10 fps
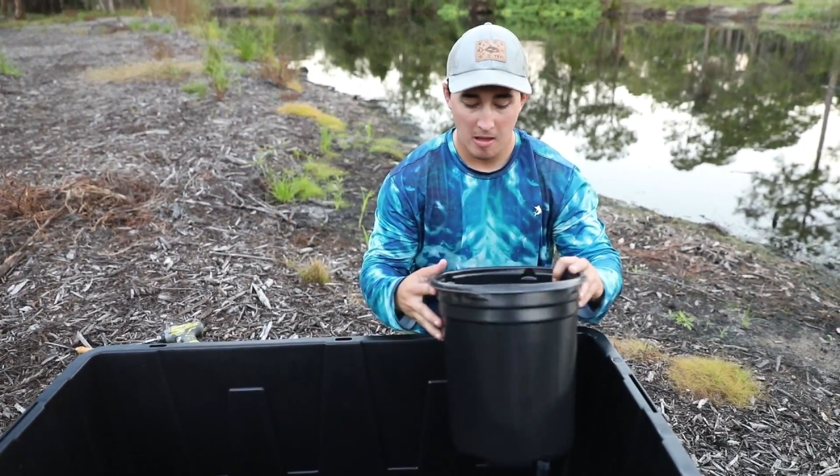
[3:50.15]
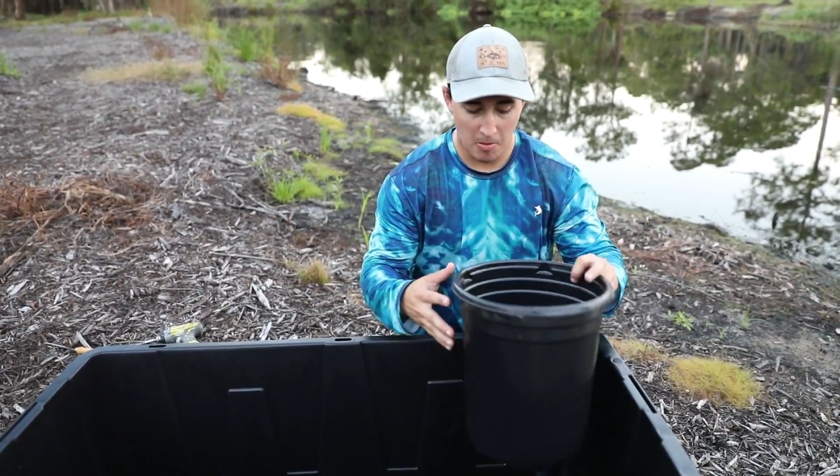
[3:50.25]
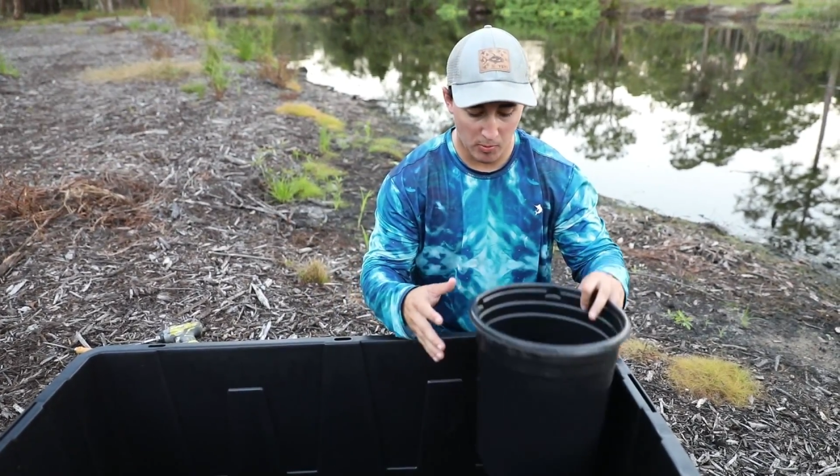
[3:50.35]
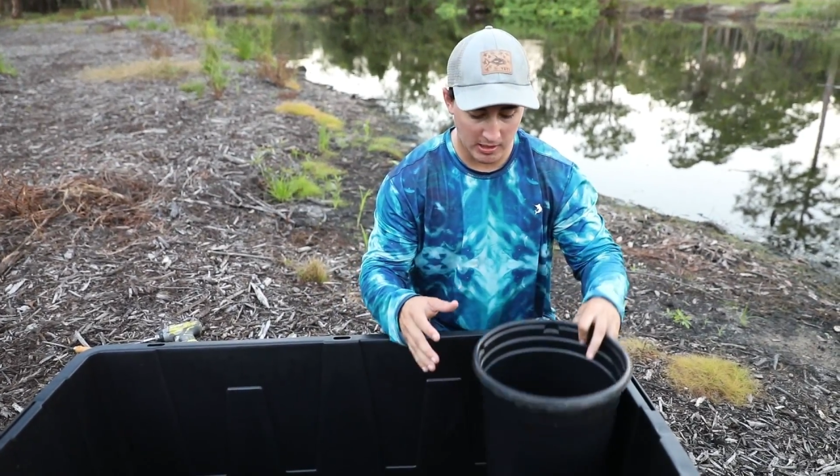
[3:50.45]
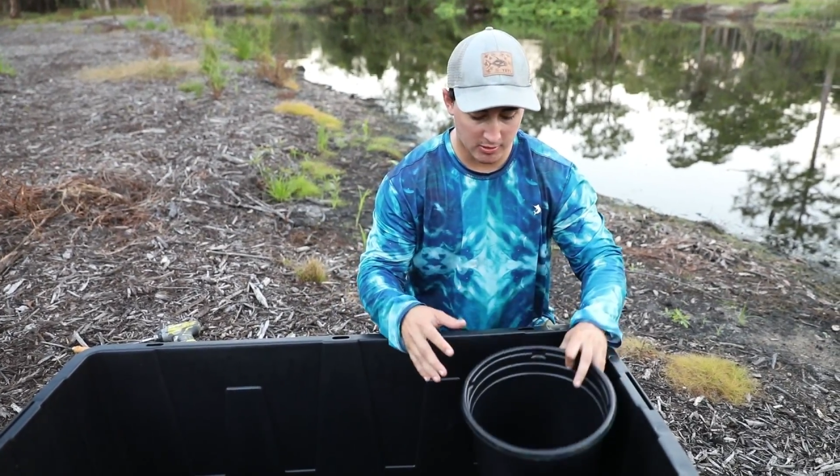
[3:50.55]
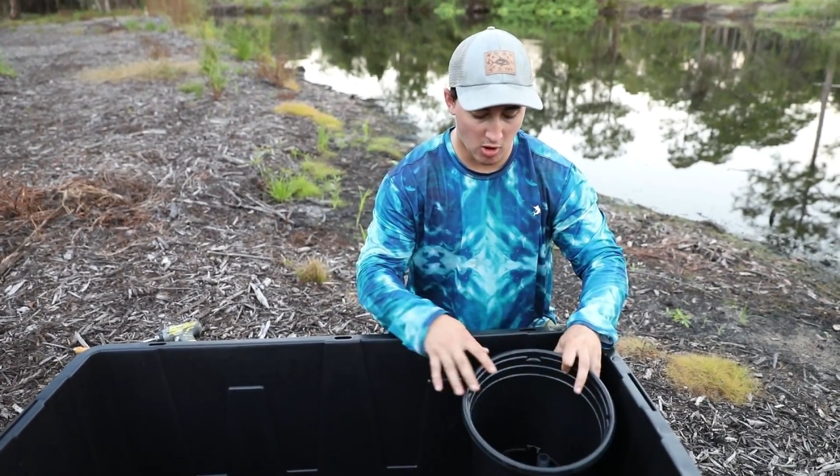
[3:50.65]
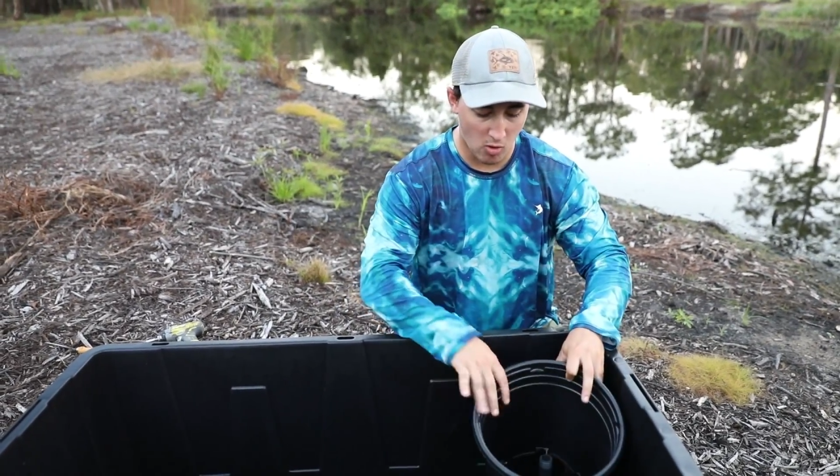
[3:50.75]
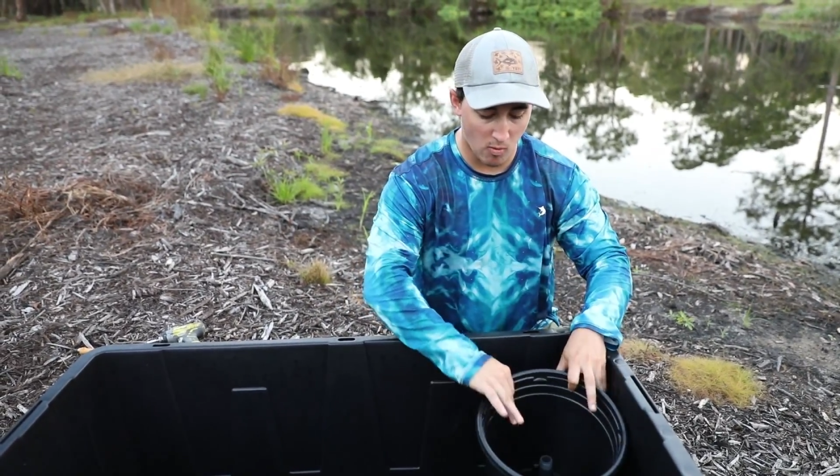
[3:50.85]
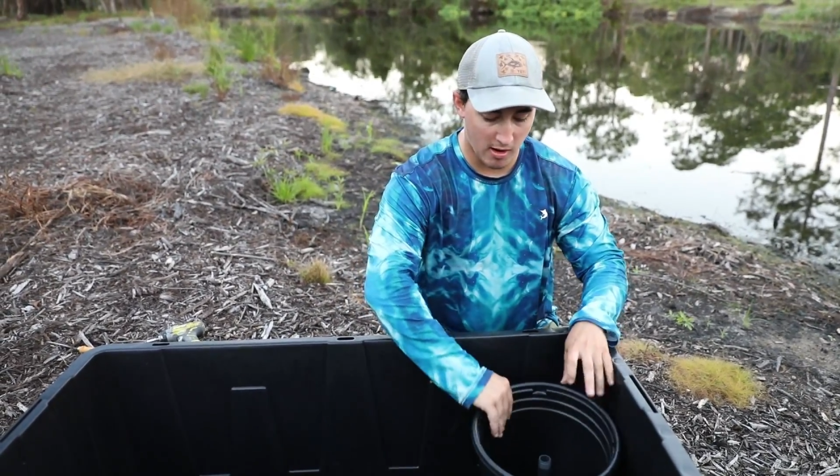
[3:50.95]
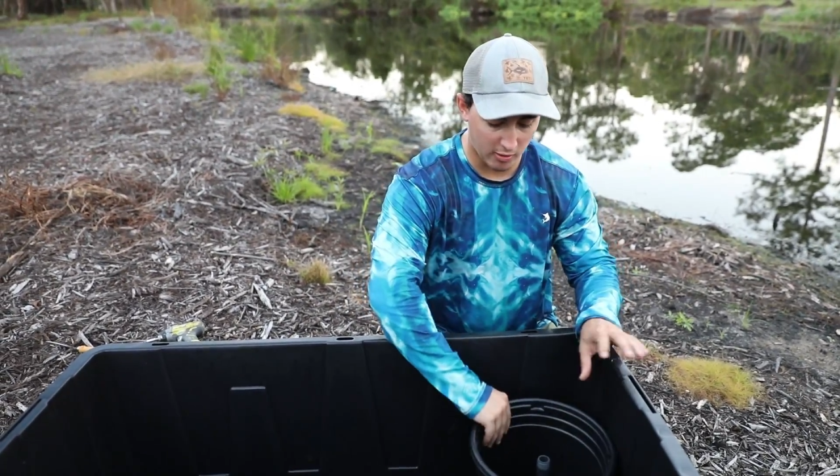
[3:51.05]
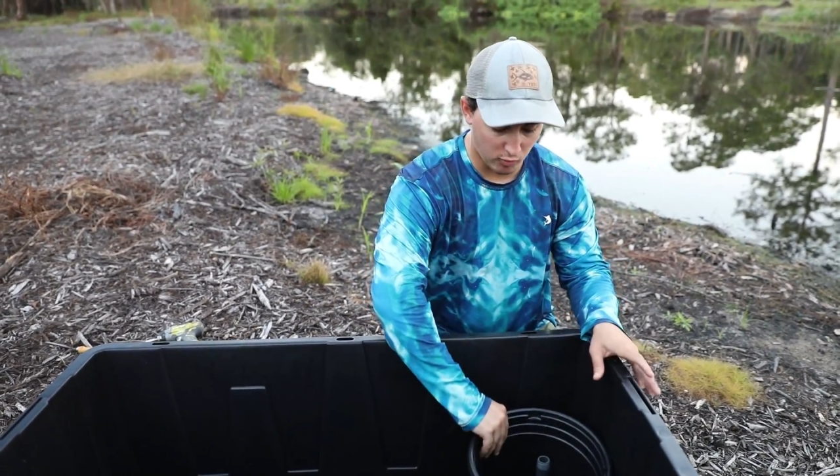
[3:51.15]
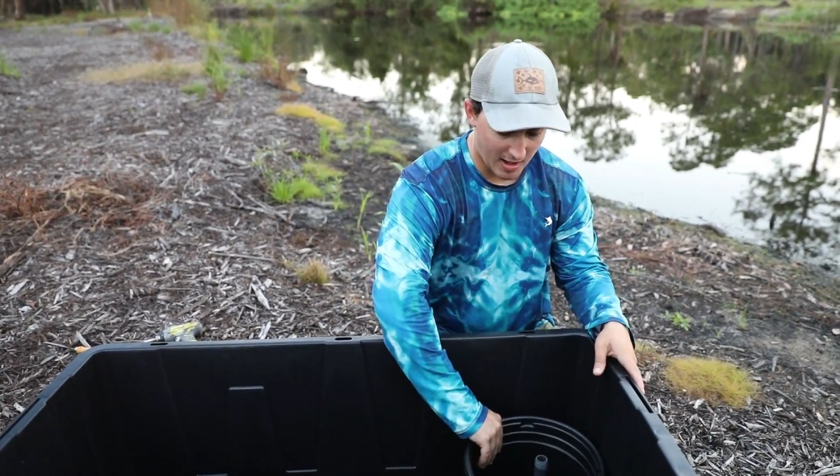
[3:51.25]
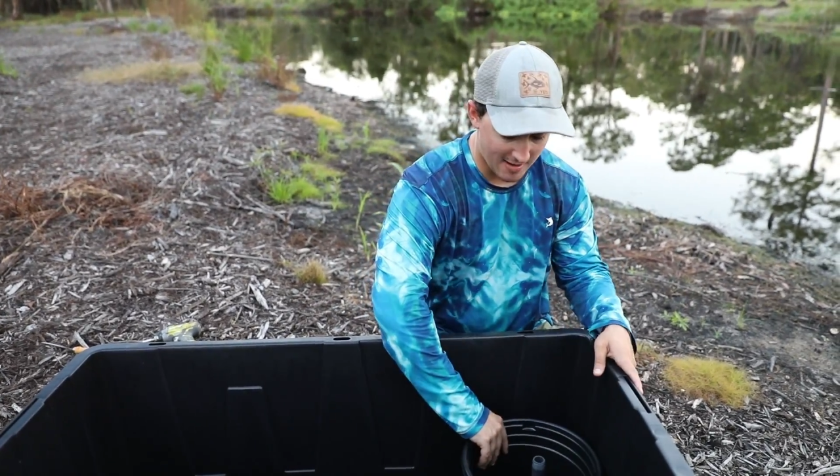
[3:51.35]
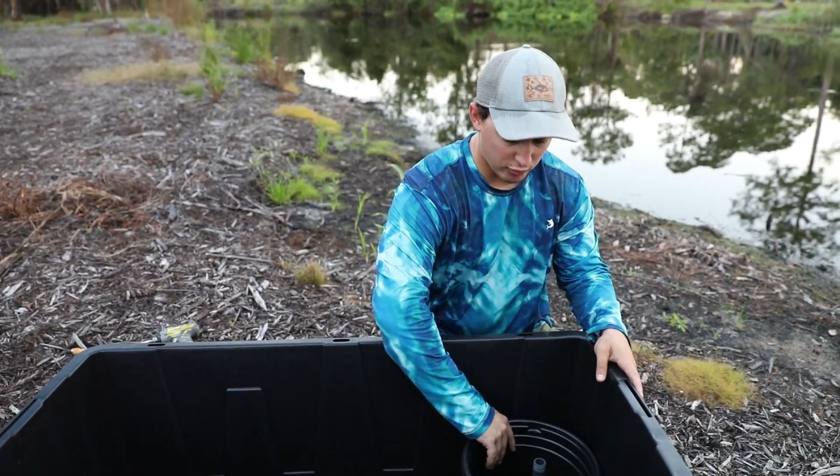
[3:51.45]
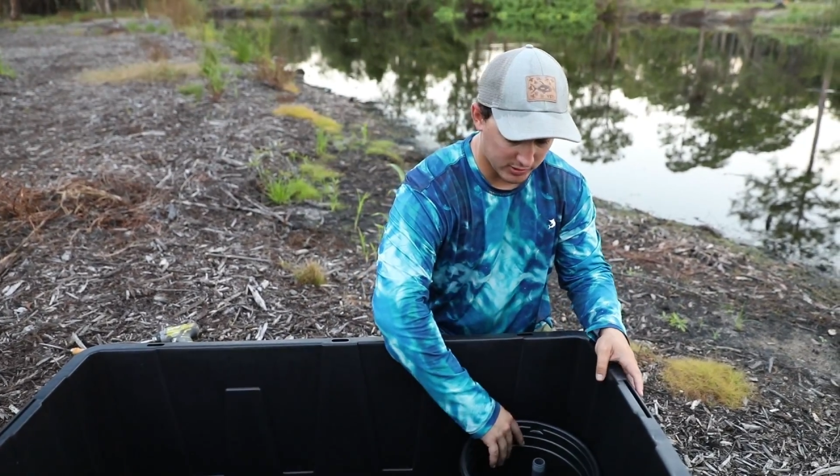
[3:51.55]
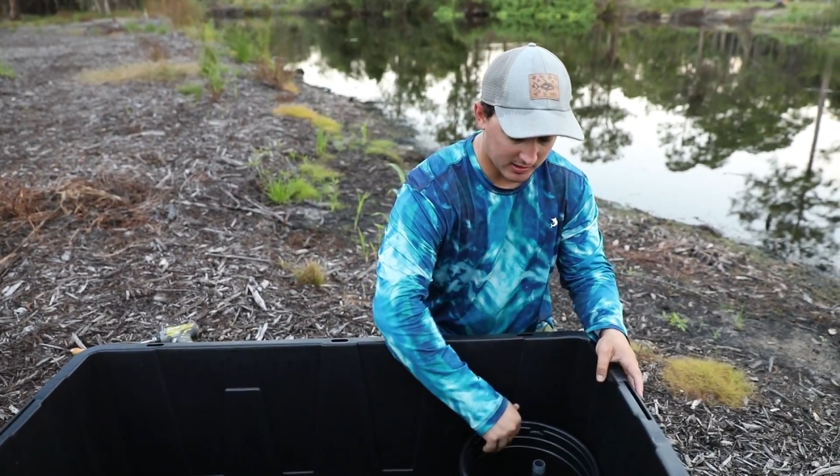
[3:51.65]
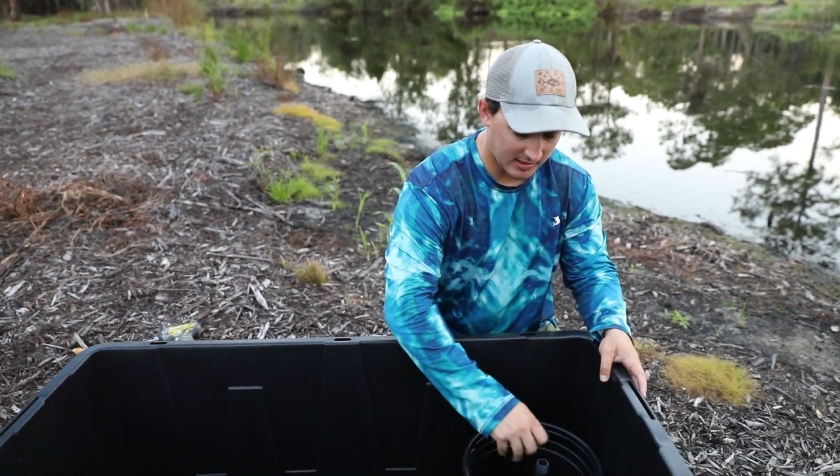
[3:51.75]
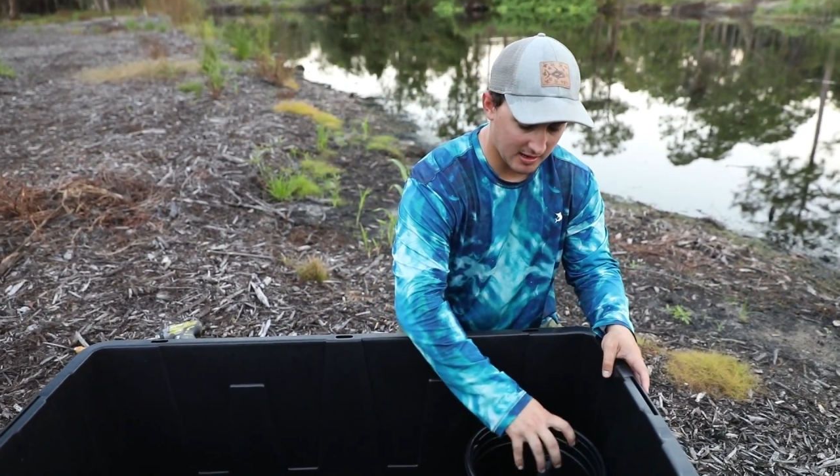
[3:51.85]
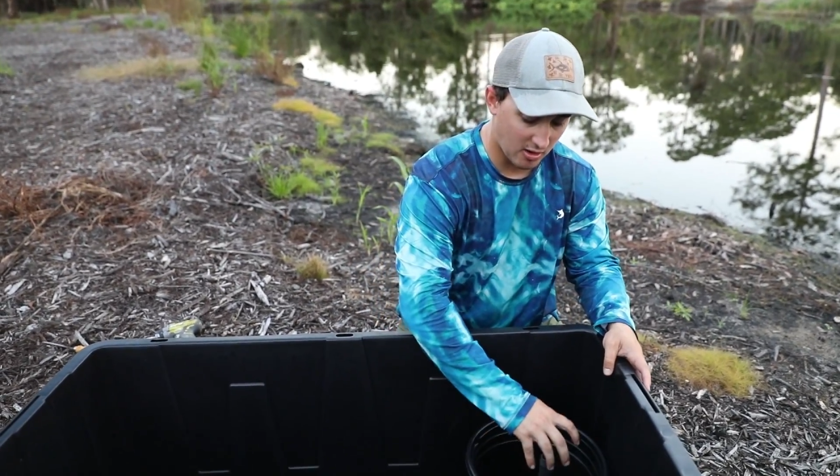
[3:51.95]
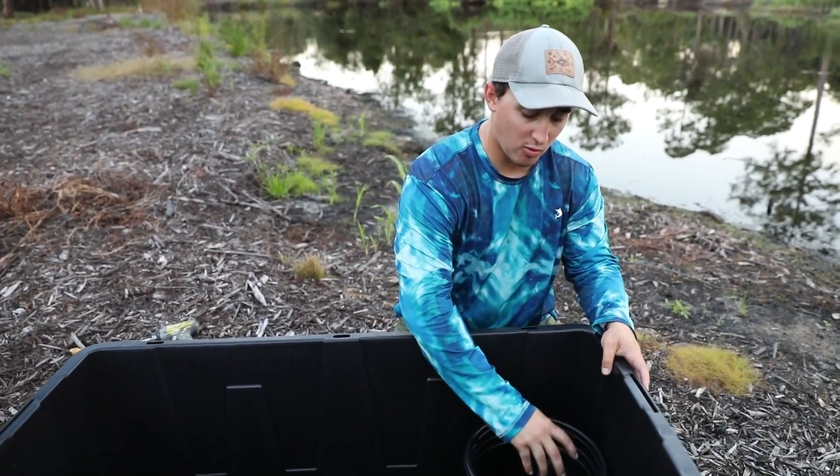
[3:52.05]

but we don't want gravel to get